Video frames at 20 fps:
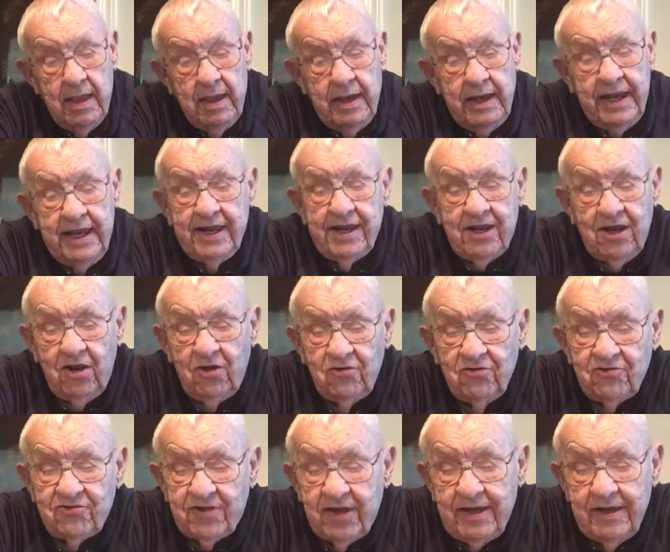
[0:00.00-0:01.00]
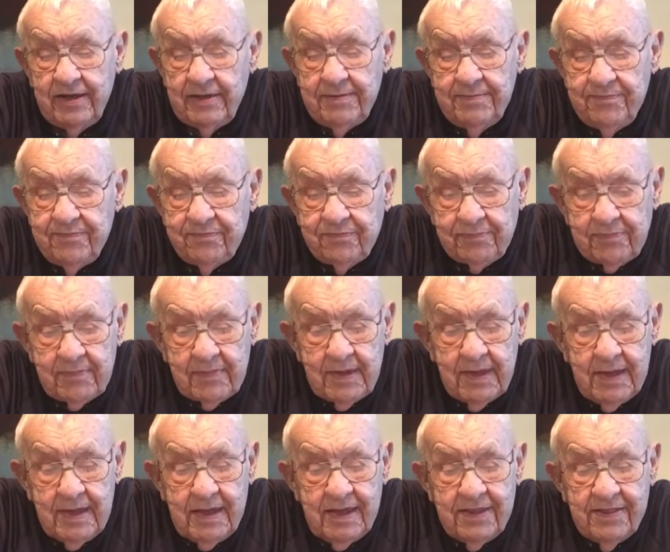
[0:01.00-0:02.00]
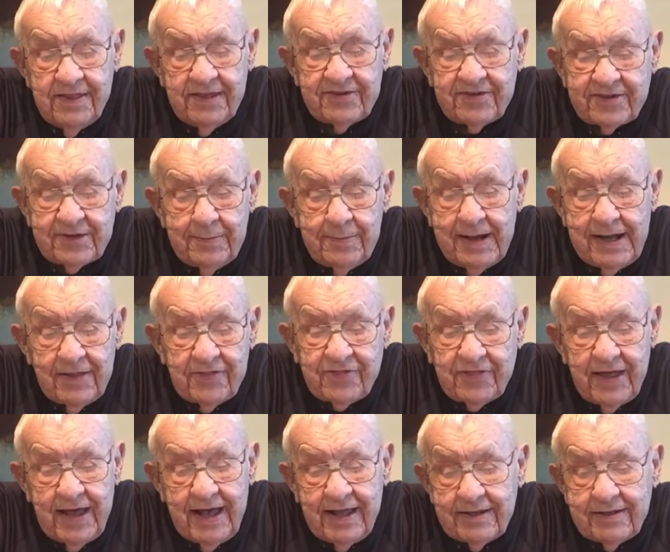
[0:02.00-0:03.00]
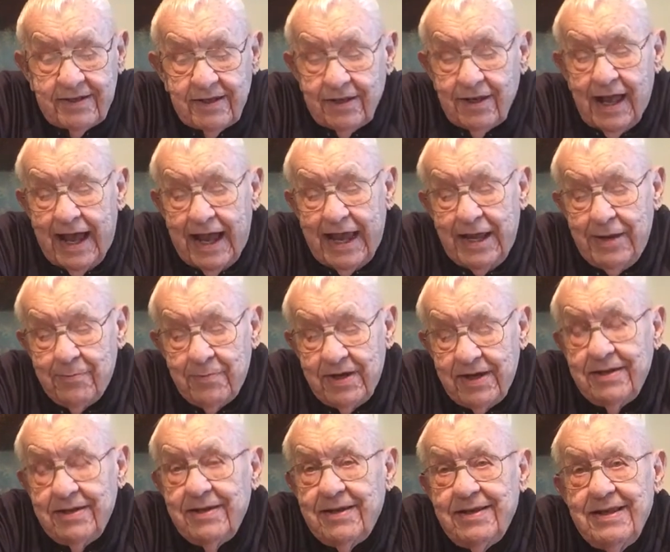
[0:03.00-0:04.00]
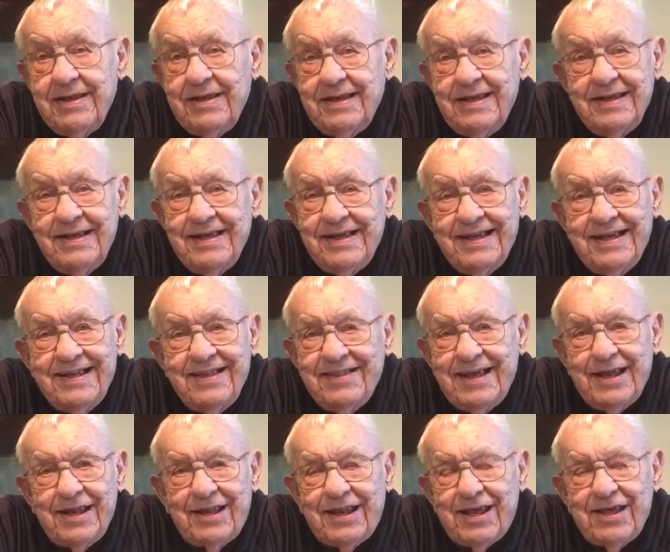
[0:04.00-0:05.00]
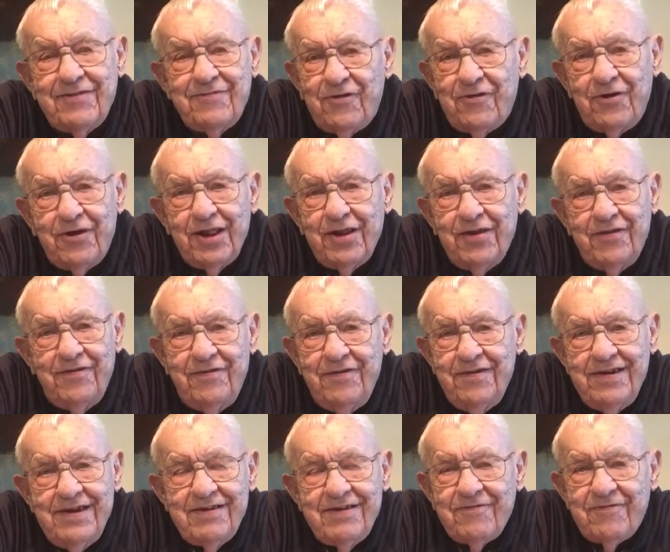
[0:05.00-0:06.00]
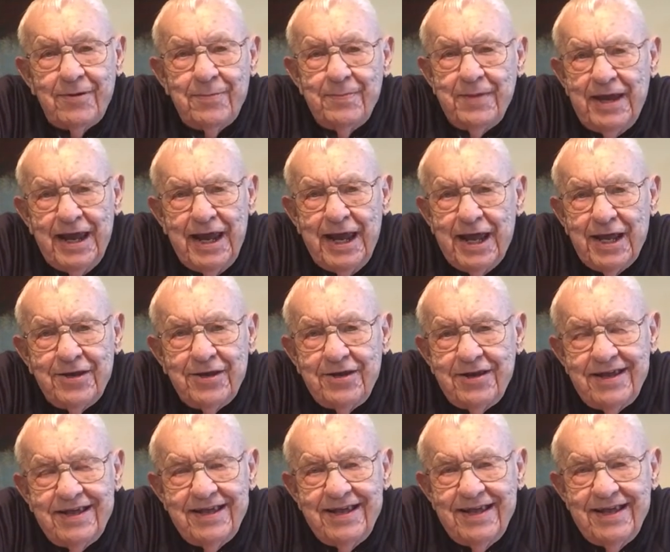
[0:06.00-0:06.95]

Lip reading: In closing, this is about that lineman that converted from end